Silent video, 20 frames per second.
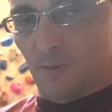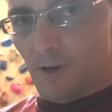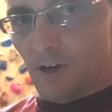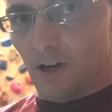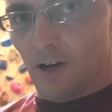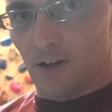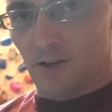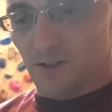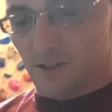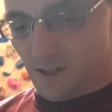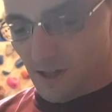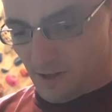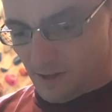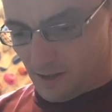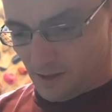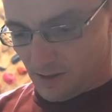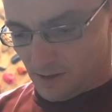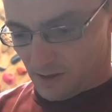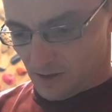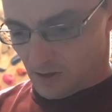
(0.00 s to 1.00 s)
honestly, I
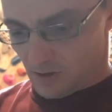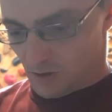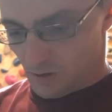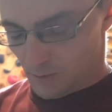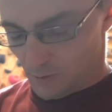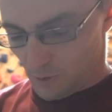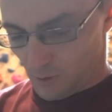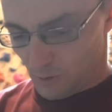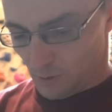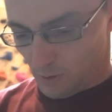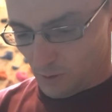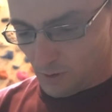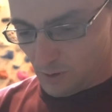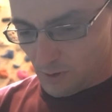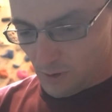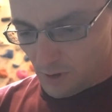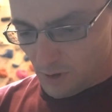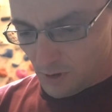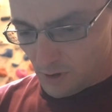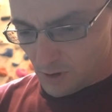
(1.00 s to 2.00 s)
think this is super cool.
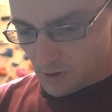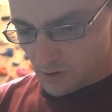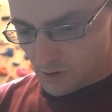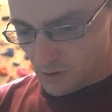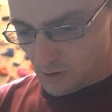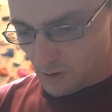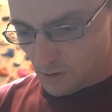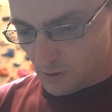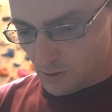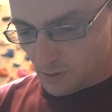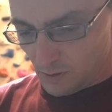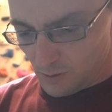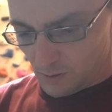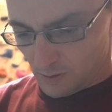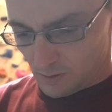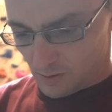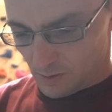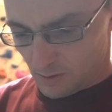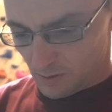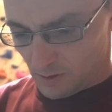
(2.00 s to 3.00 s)
So
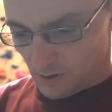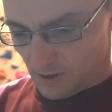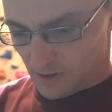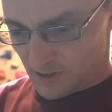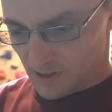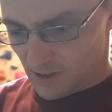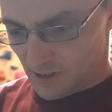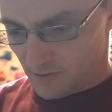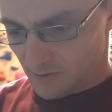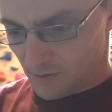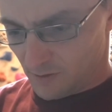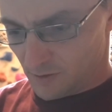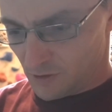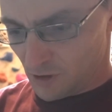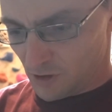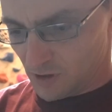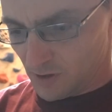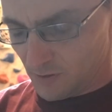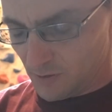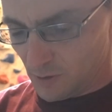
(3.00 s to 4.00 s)
I saved
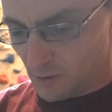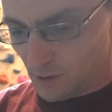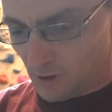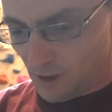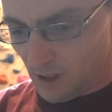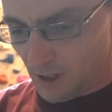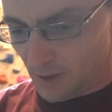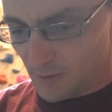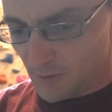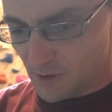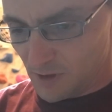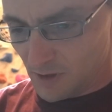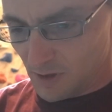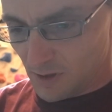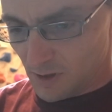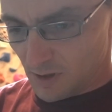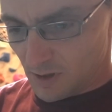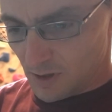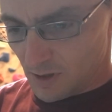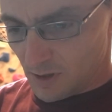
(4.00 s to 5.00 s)
just a few climbs,
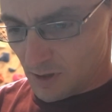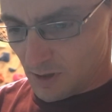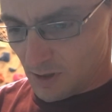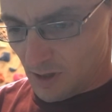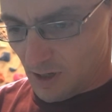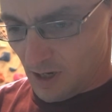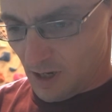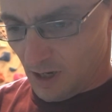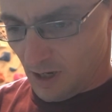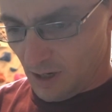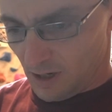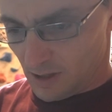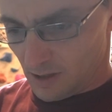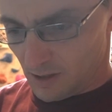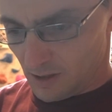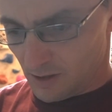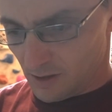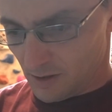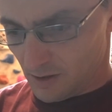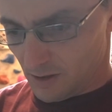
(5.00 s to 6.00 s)
and
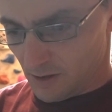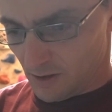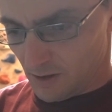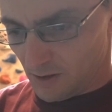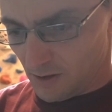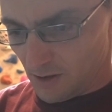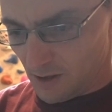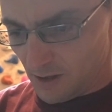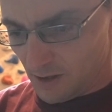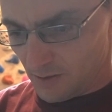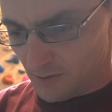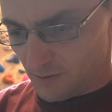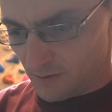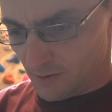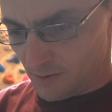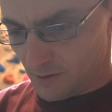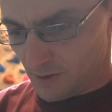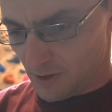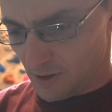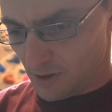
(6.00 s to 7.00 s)
they all have
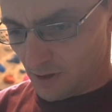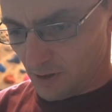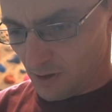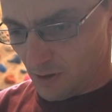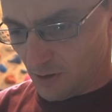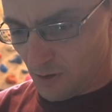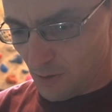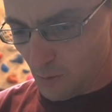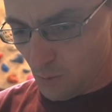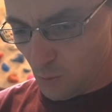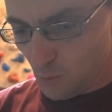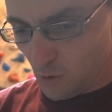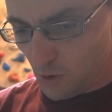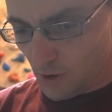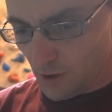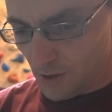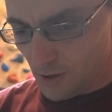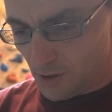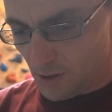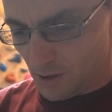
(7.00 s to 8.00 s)
like
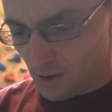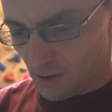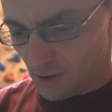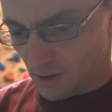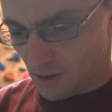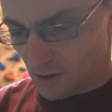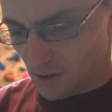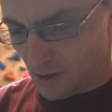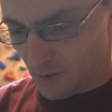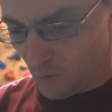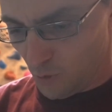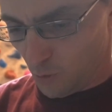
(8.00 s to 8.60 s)
the number